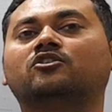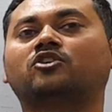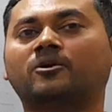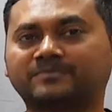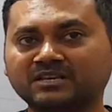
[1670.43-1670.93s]

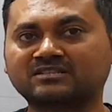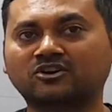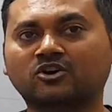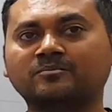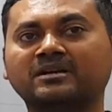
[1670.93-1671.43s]
of this
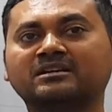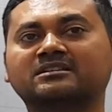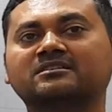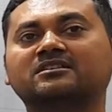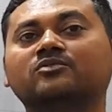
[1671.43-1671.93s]
government
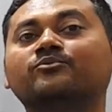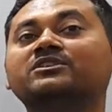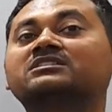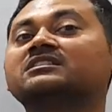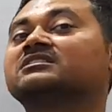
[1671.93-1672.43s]

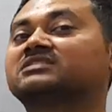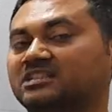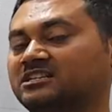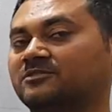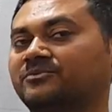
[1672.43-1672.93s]
which is
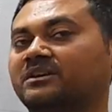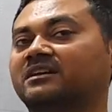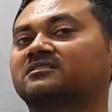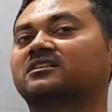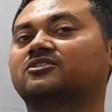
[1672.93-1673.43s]

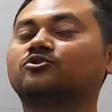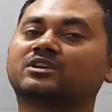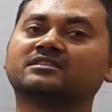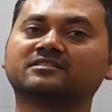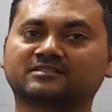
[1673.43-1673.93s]
significant to
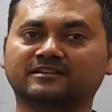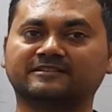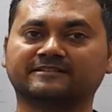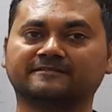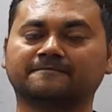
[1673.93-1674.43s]
run this
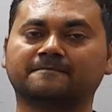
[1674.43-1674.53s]
country.